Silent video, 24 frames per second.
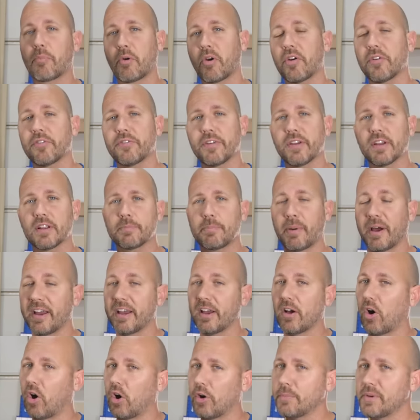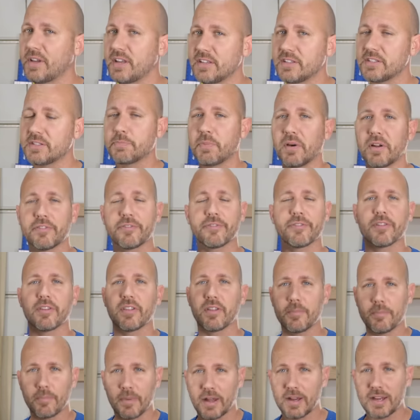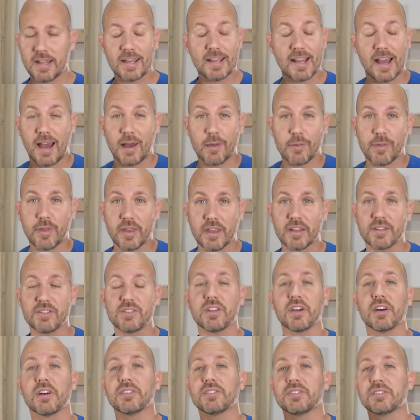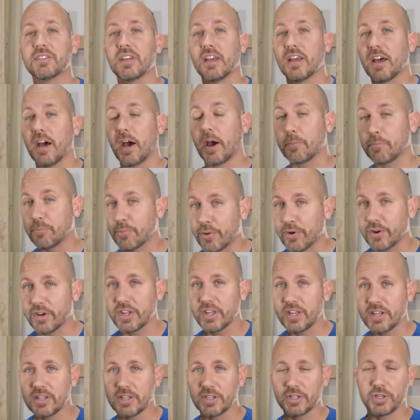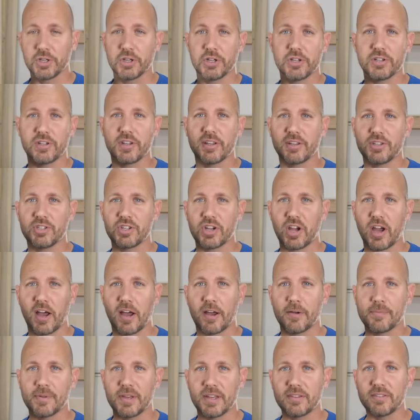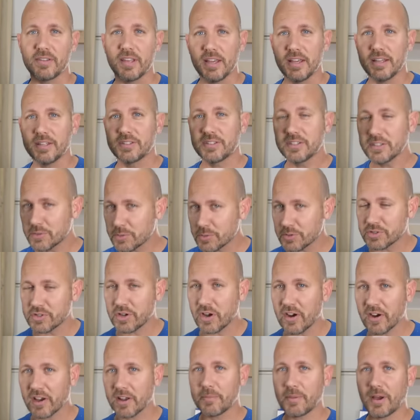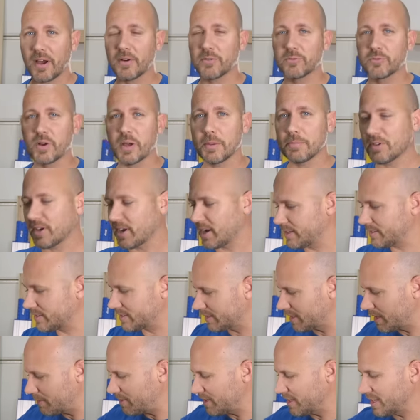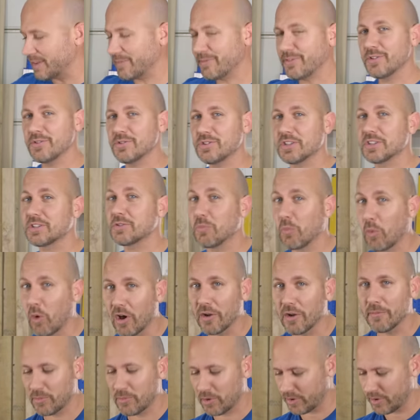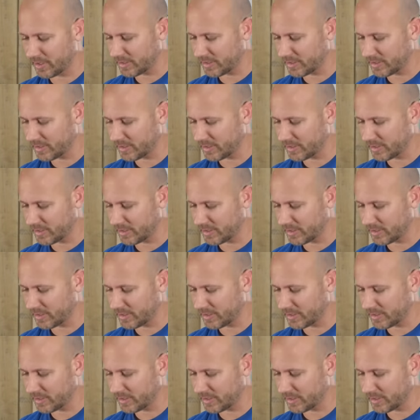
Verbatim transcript: perfect by all means, but for the money, I think it does a pretty good job. And since we're talking about rip cuts, let me give you just one more